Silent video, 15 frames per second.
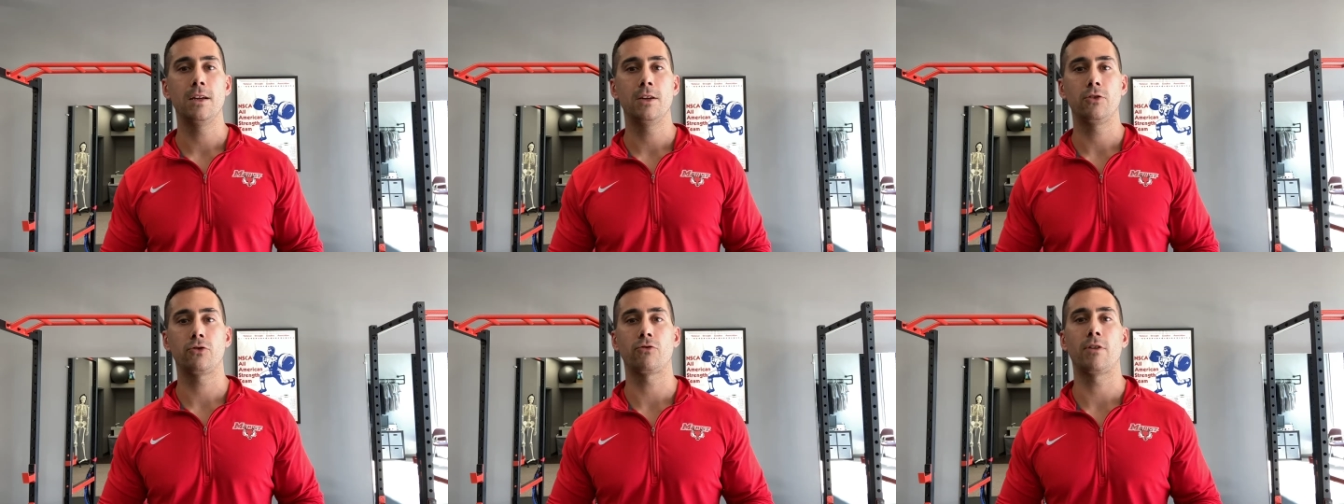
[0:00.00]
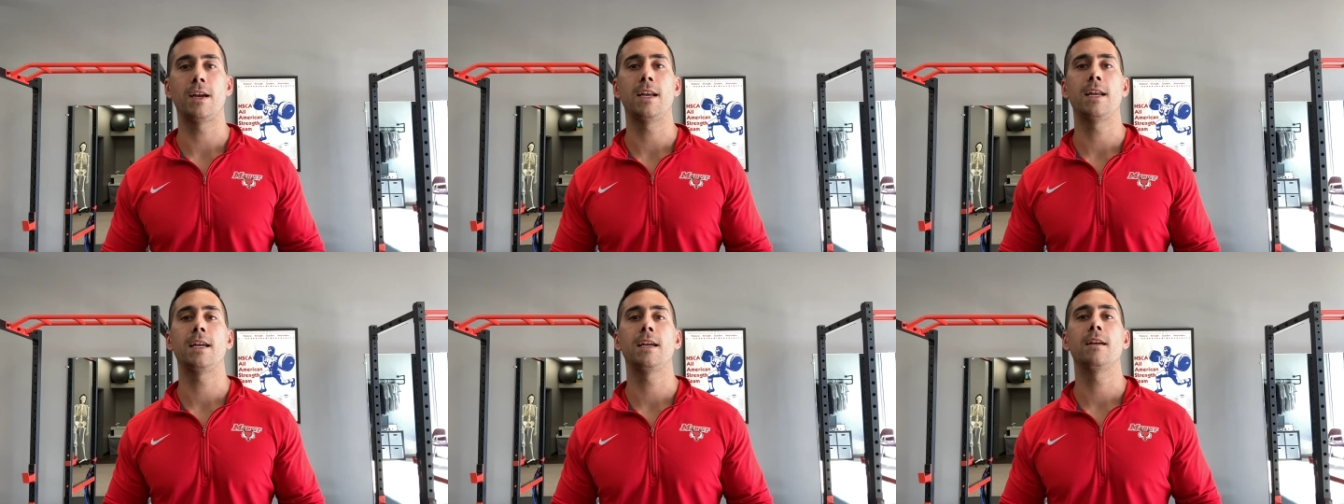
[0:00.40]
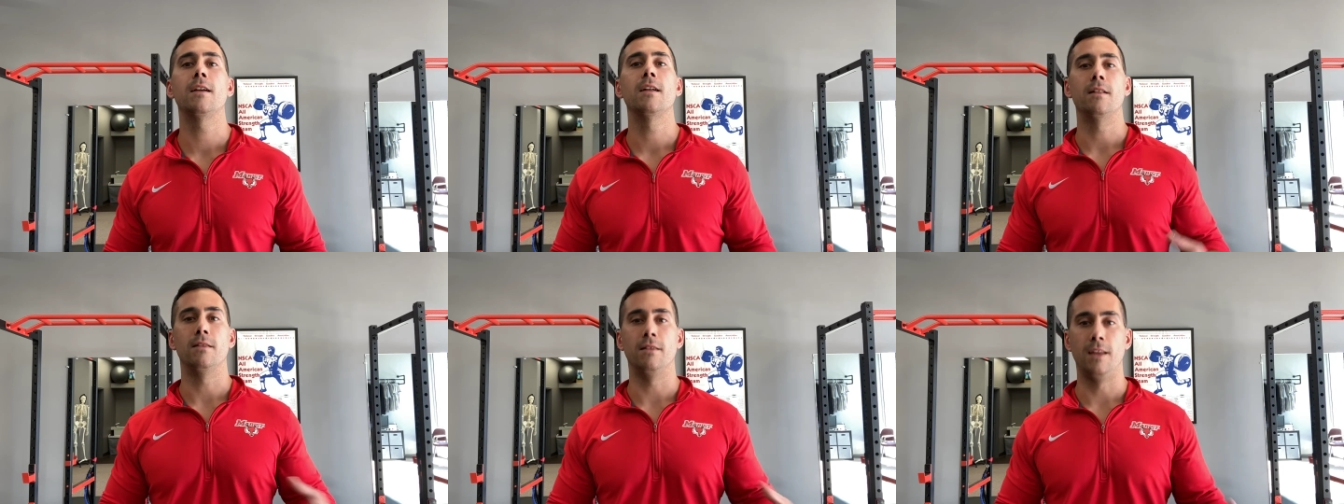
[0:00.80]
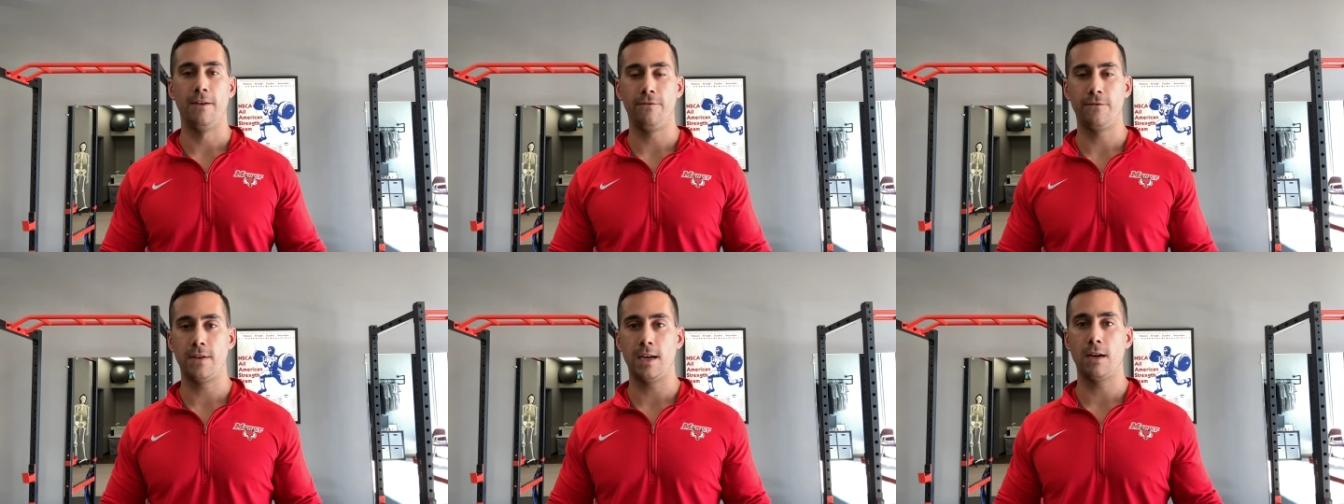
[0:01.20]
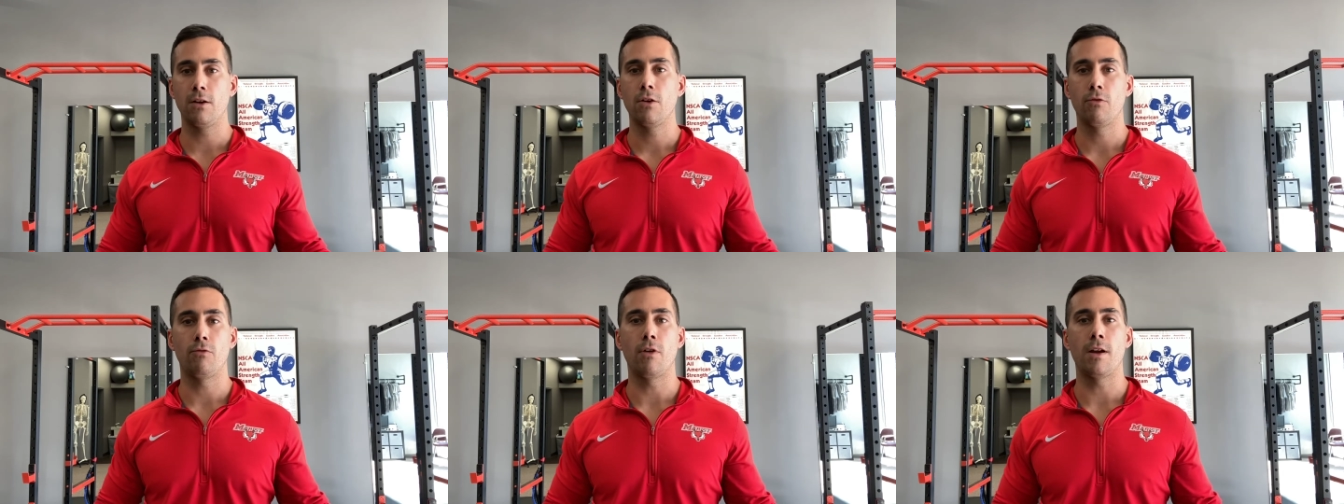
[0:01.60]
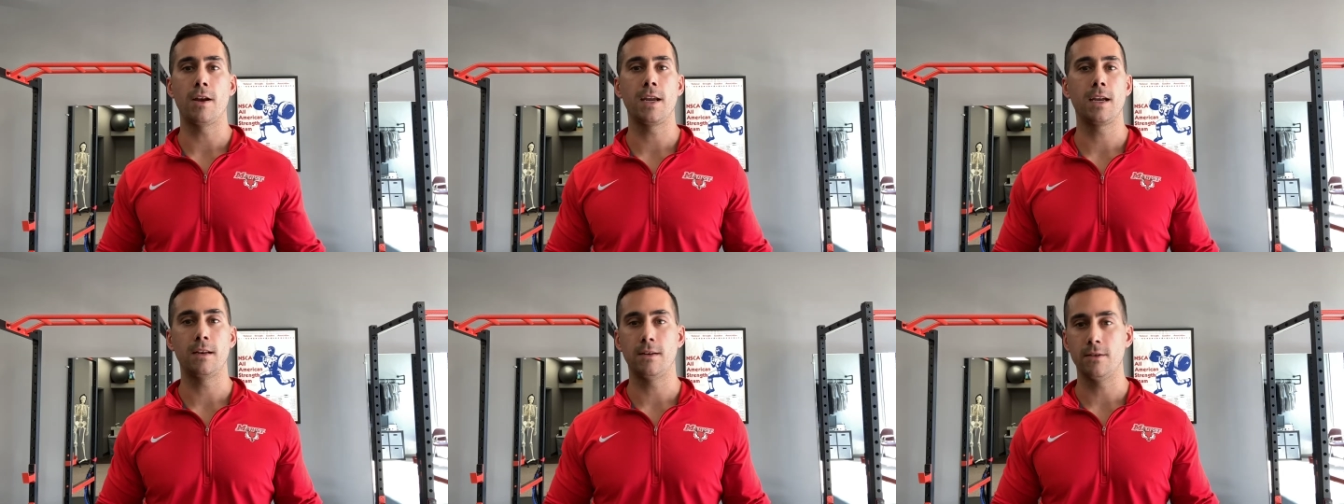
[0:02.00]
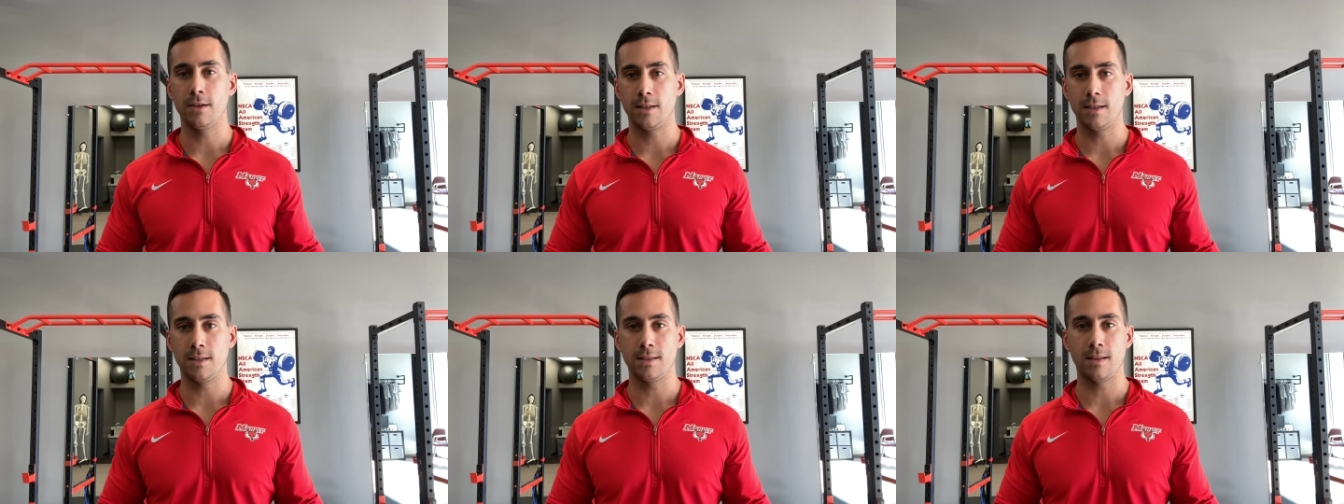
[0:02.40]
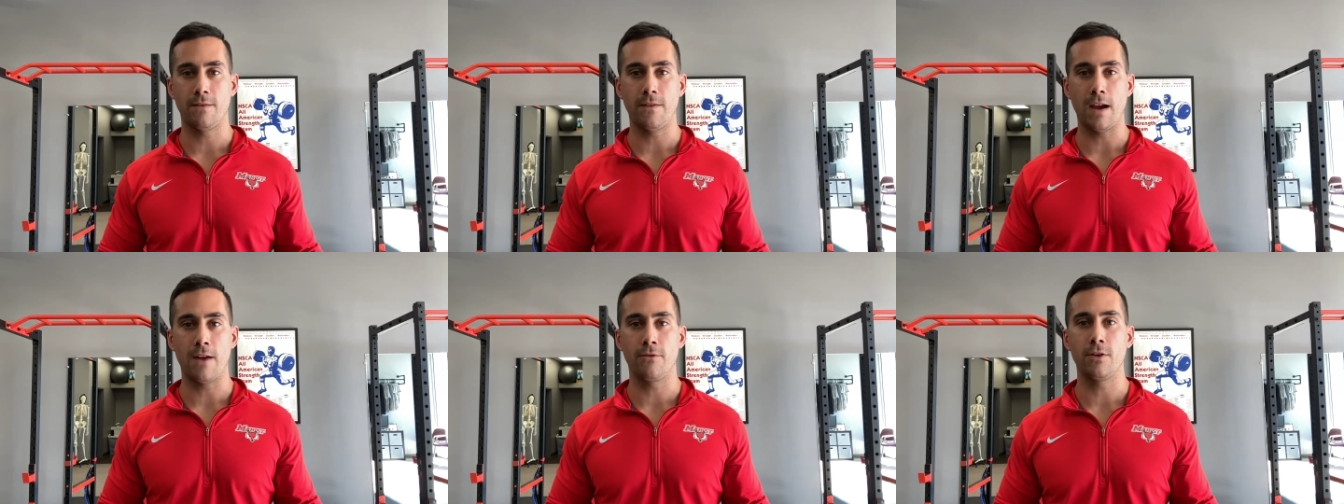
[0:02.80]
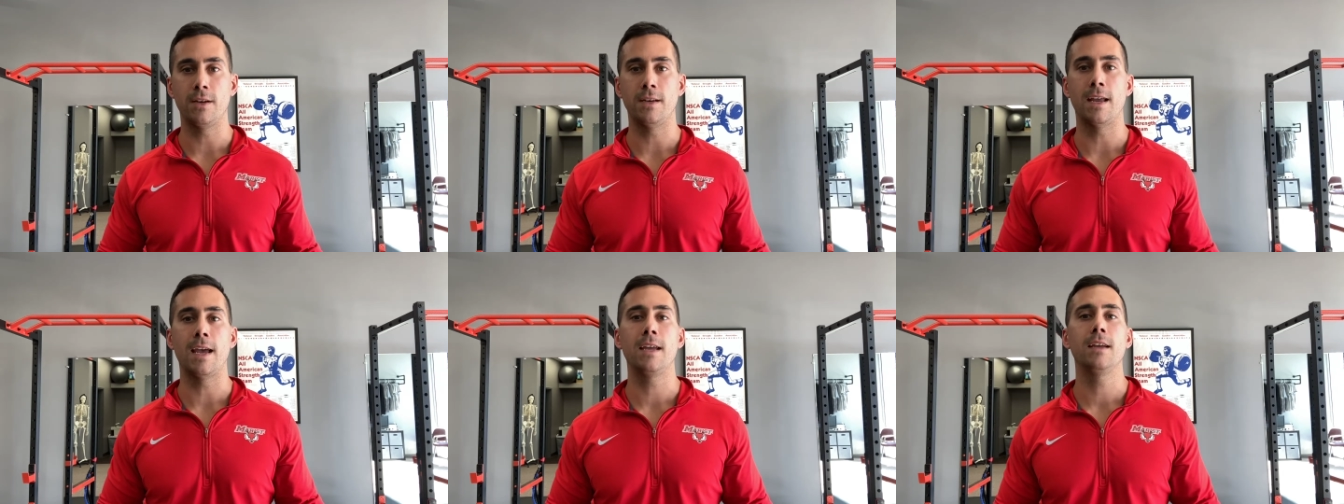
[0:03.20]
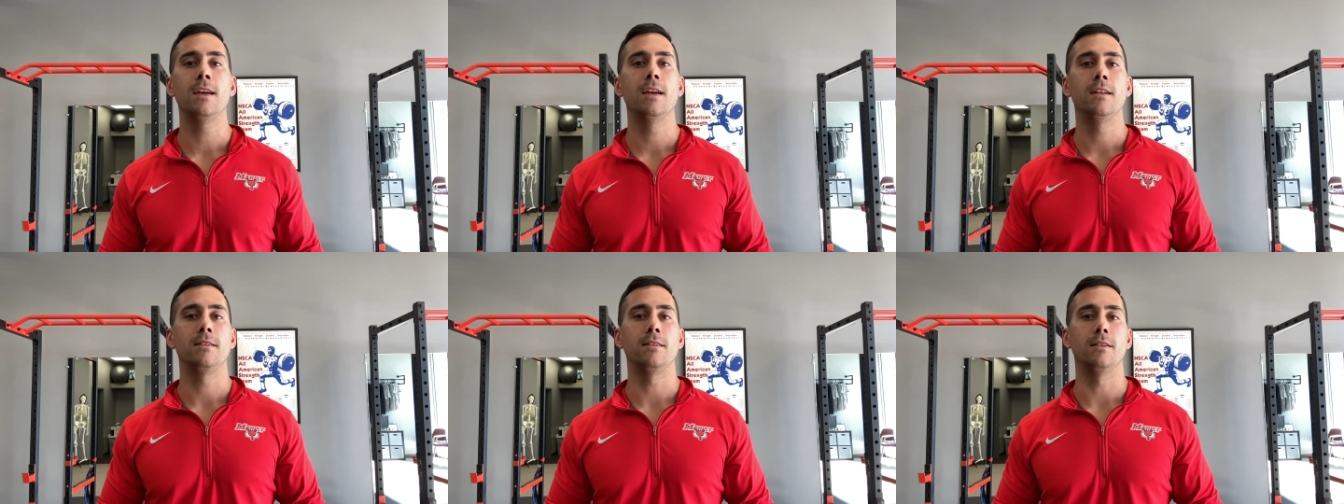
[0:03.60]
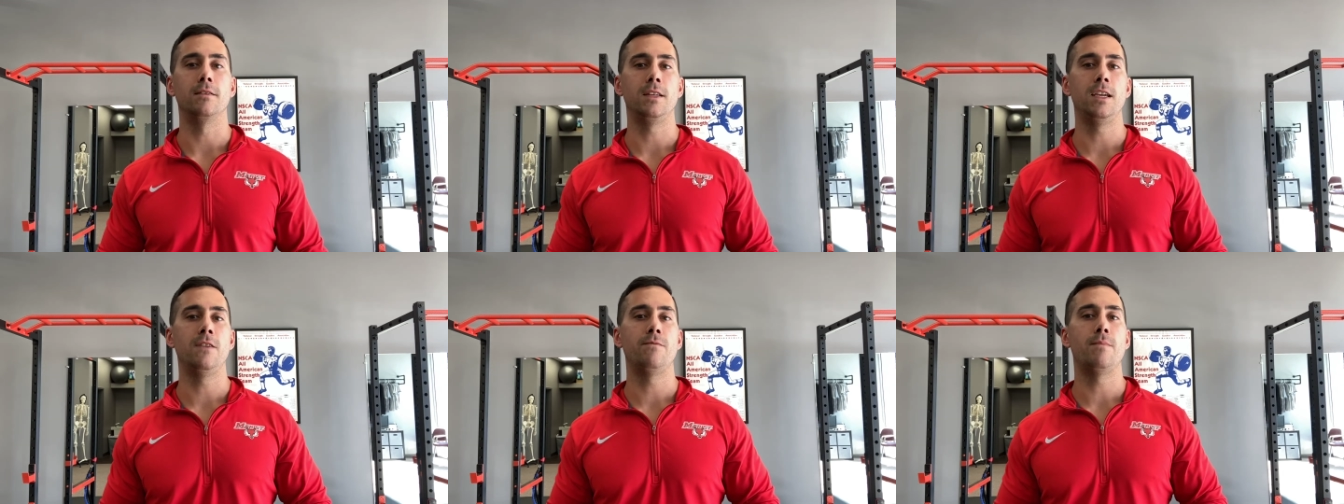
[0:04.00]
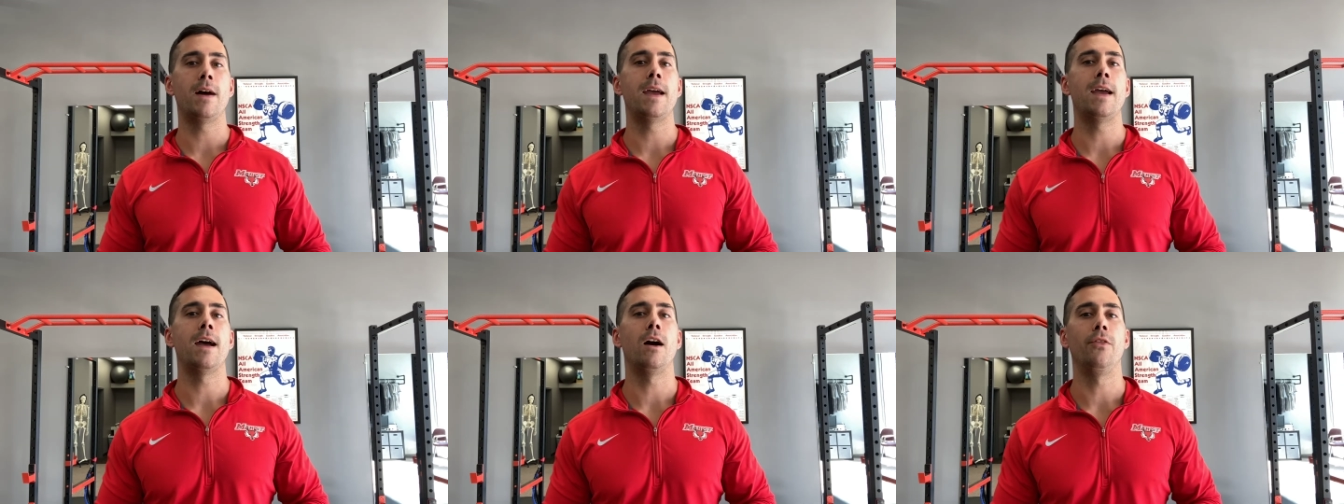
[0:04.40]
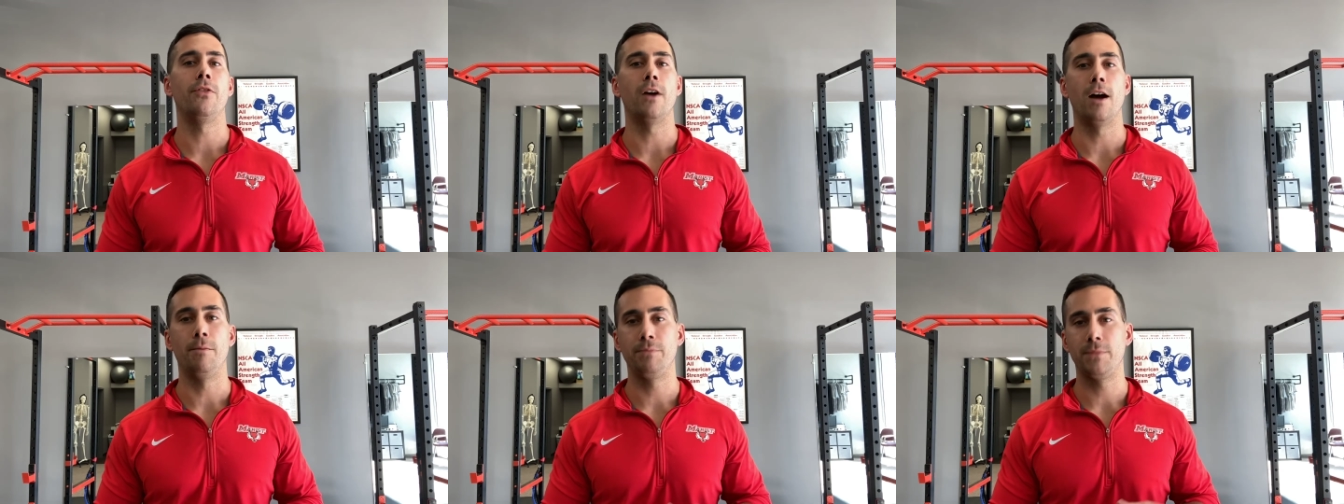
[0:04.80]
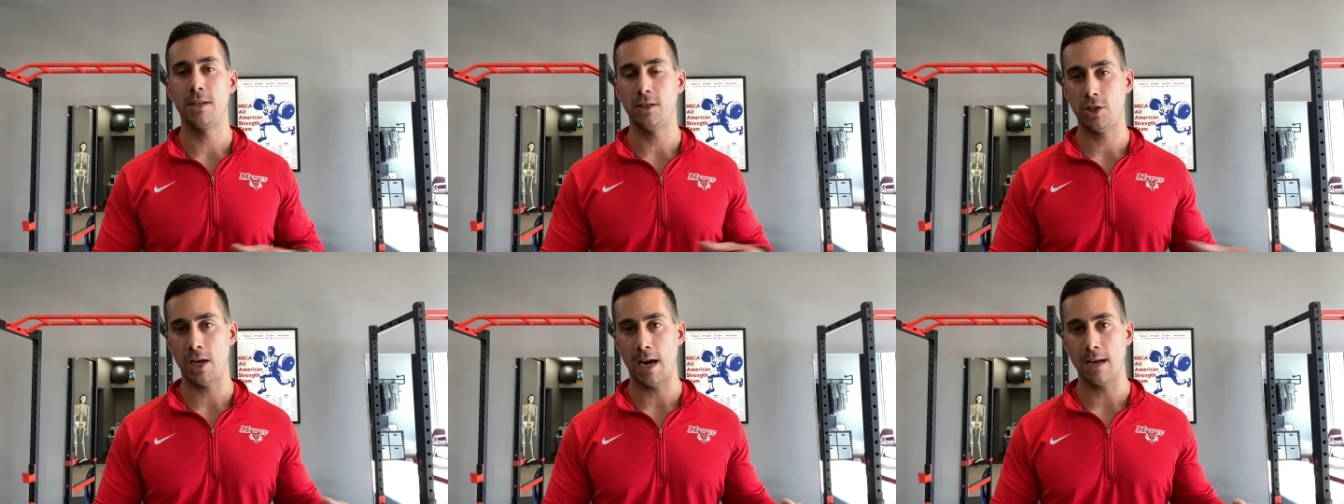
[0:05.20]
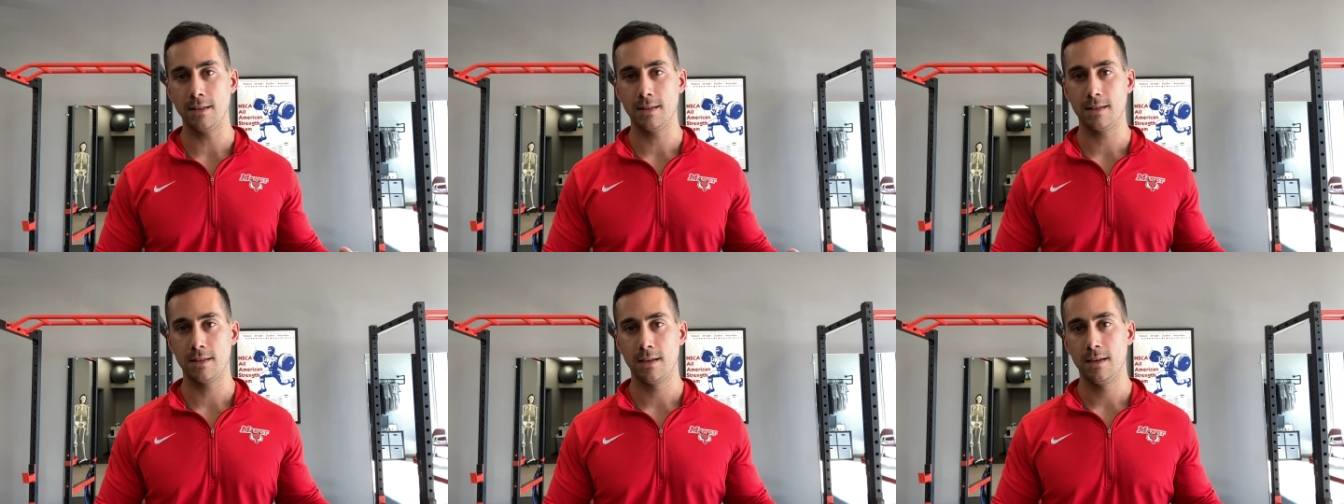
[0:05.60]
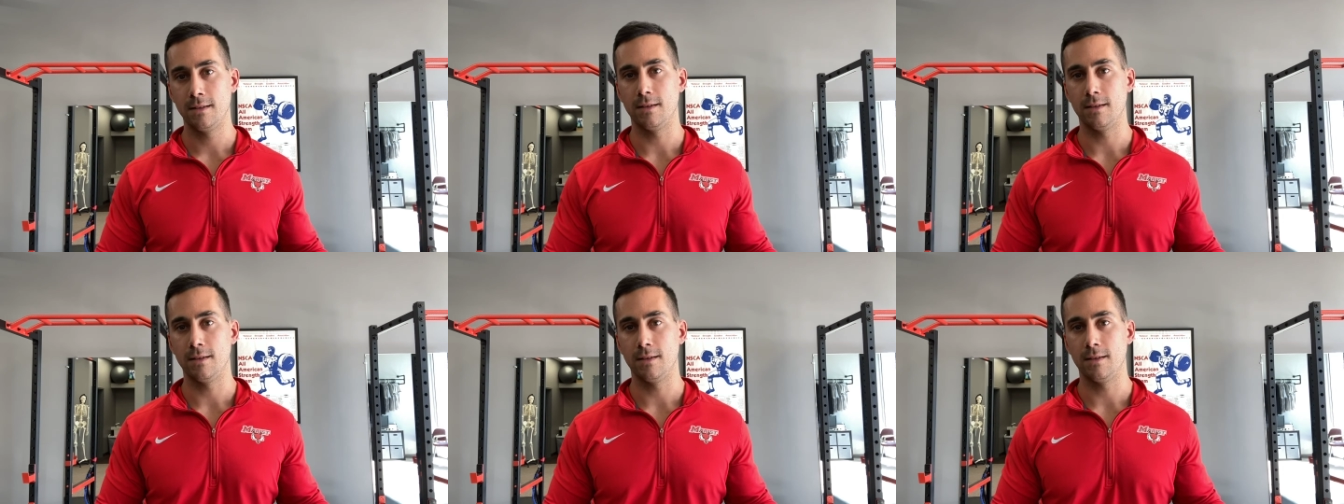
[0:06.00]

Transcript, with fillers: training, lifting, running, and doing this stuff every day to leave my health up to chance,